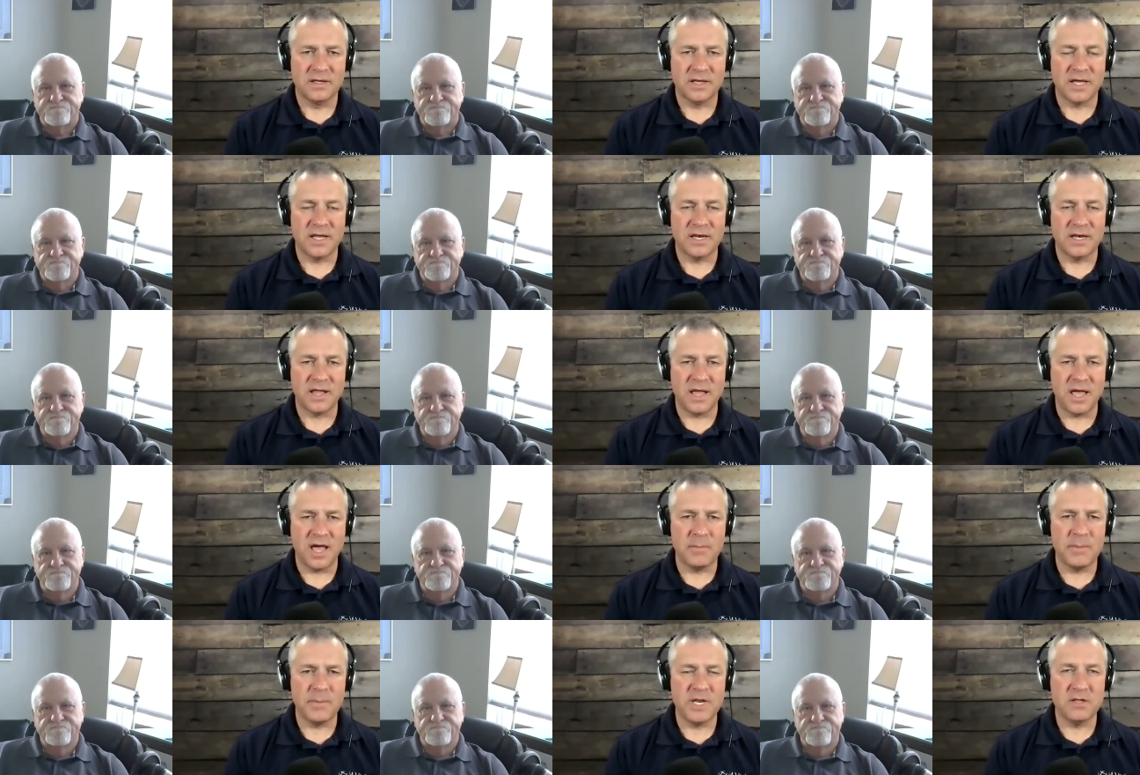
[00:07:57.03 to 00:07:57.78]

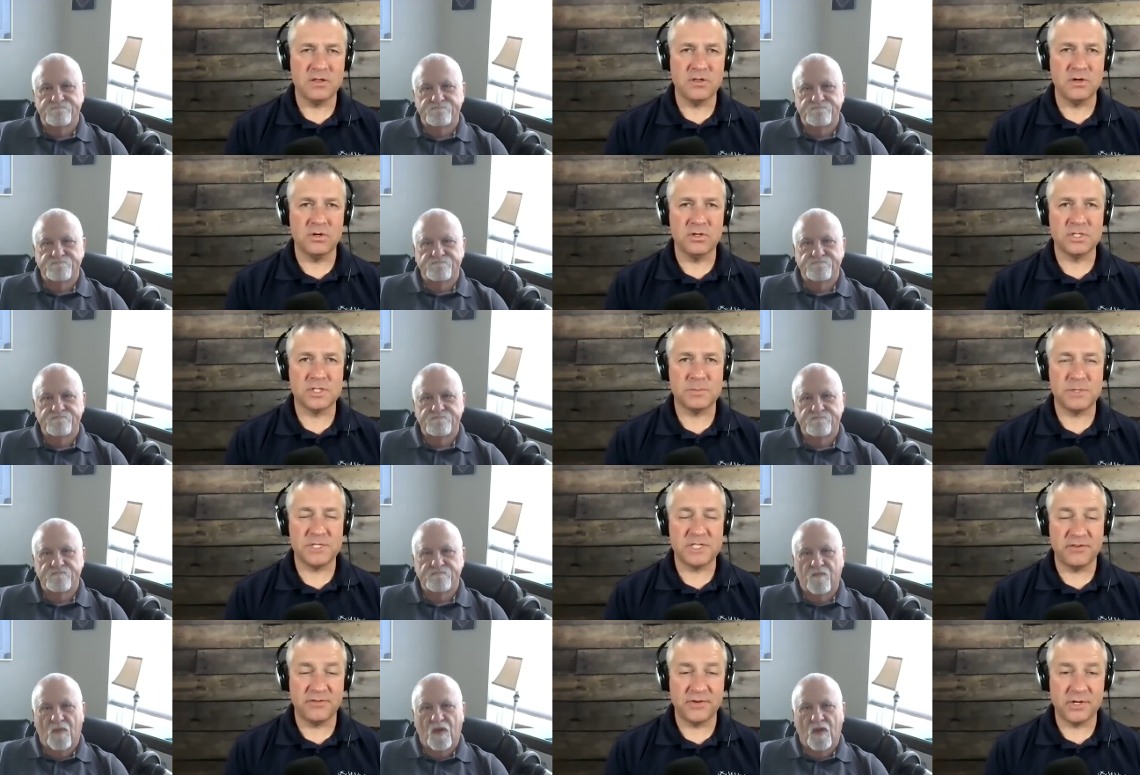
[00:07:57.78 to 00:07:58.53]
Speaker 1: And how many of those
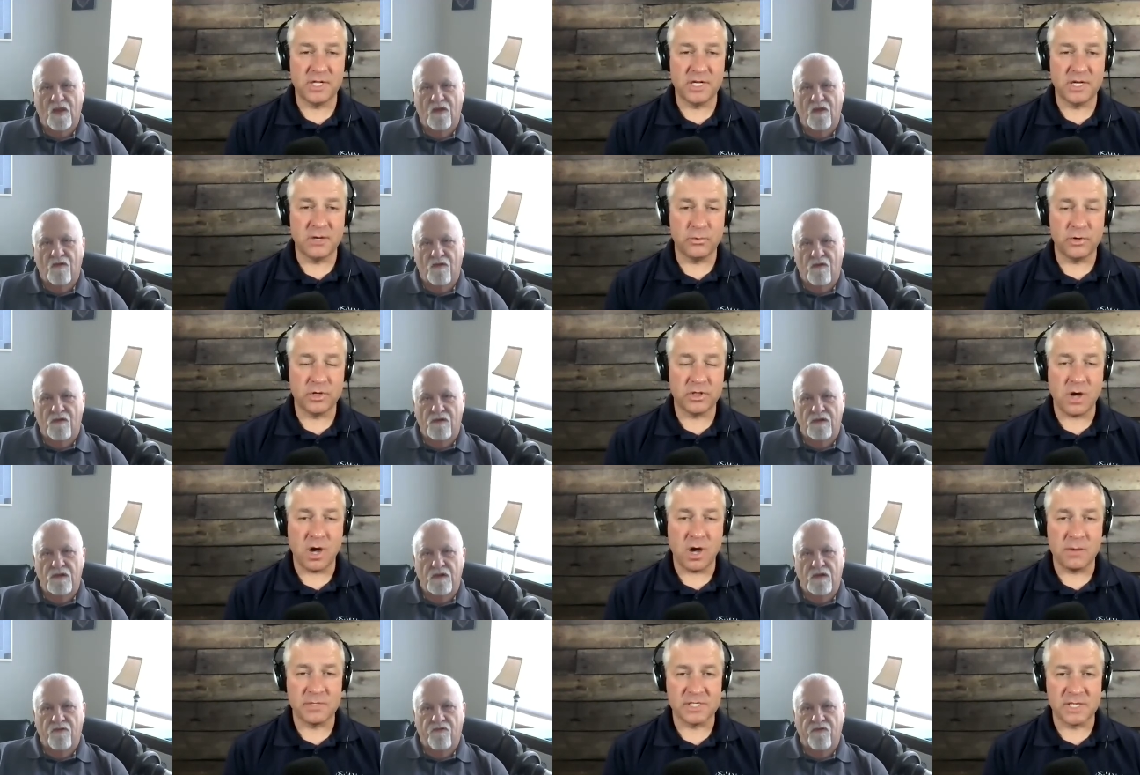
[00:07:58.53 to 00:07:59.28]
specifically
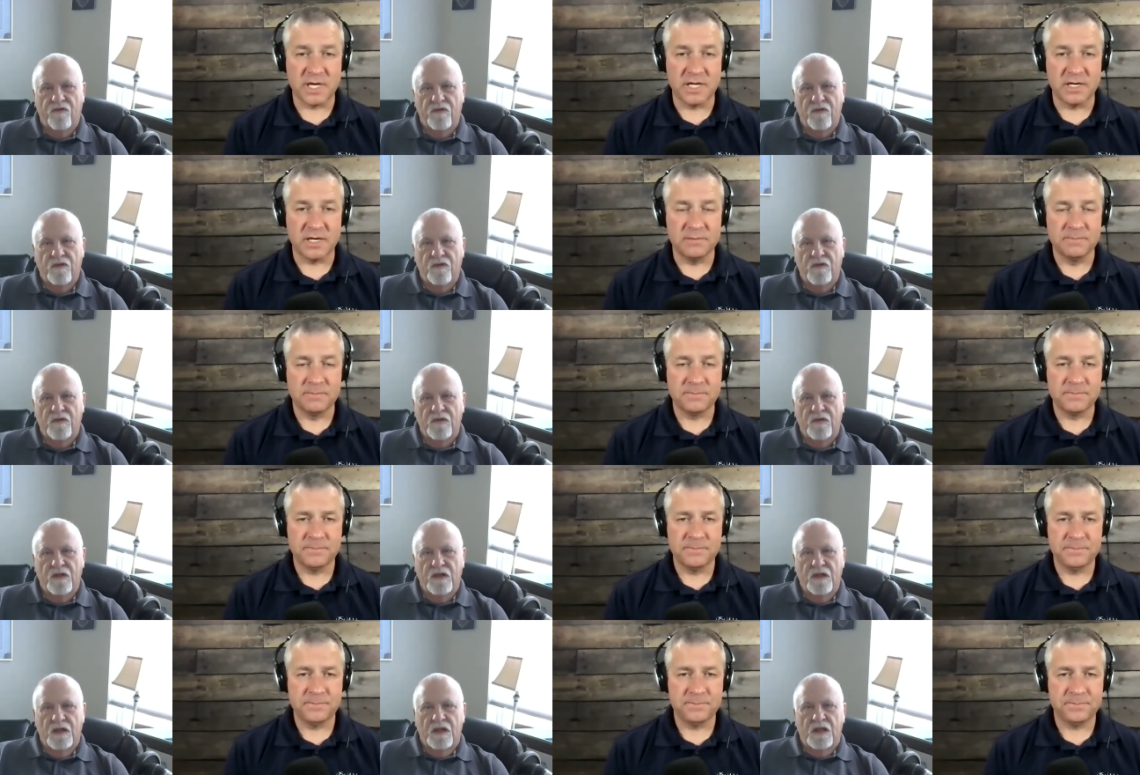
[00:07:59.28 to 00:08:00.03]
with homicide?
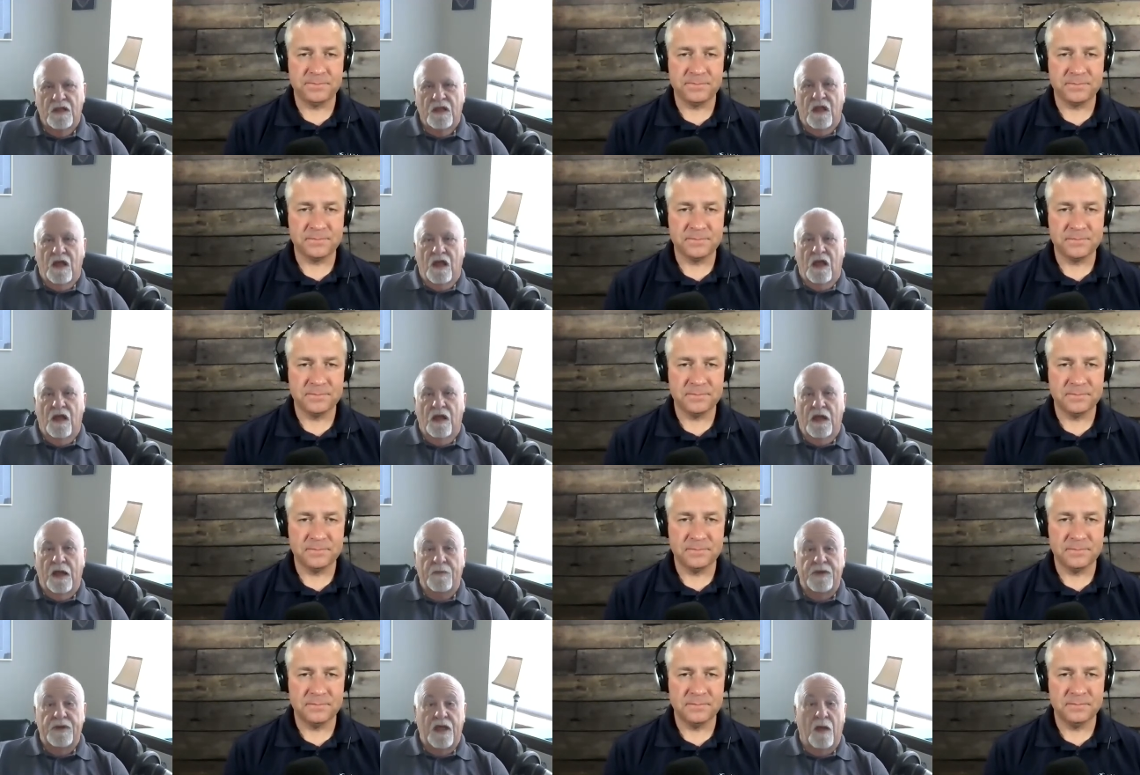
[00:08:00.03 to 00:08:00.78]

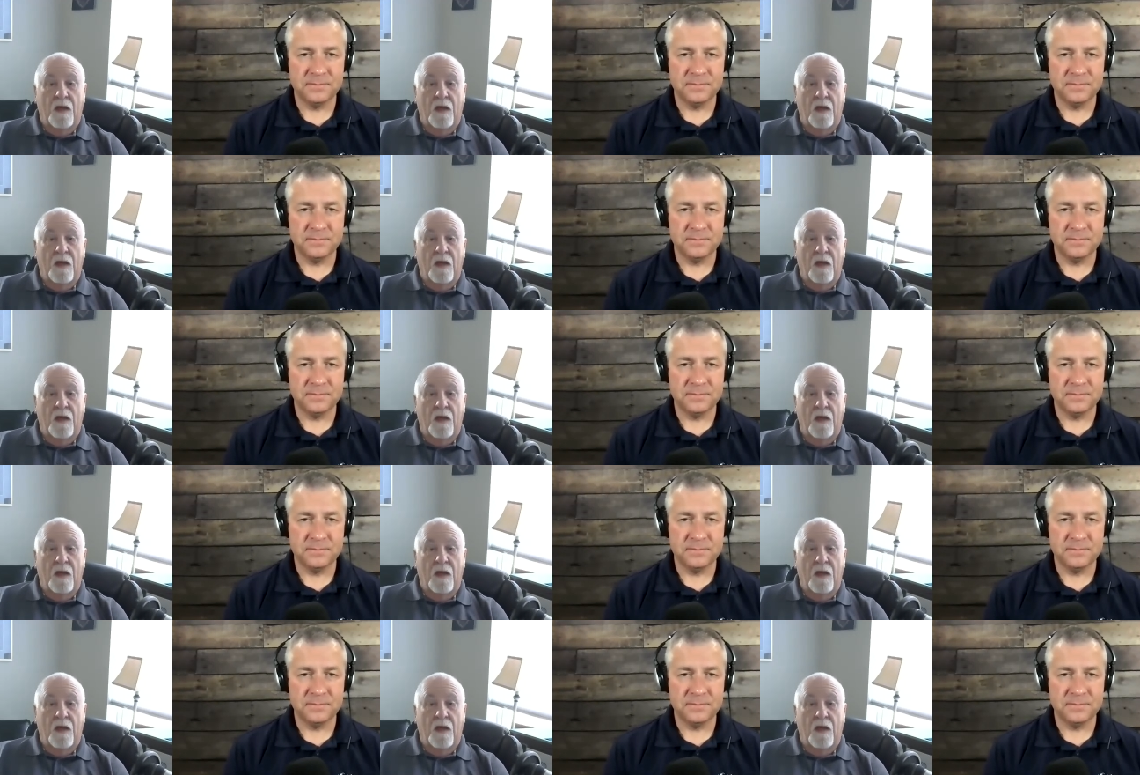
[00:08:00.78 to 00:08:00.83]
How many